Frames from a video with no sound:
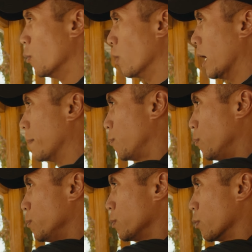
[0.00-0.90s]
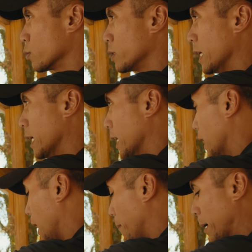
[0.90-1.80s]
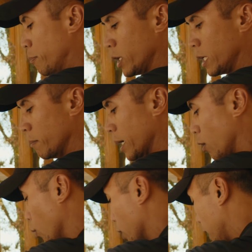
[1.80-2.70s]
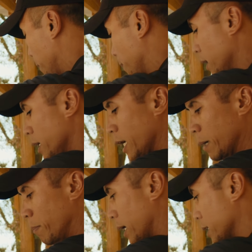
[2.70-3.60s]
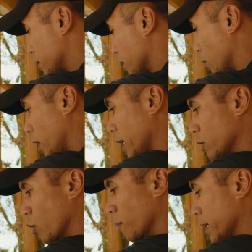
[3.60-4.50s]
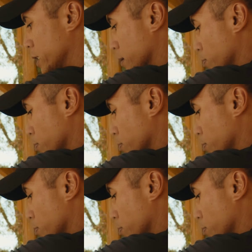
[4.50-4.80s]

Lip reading: When I'm rotating it, am I bringing my whole hip and body to the right, or am I just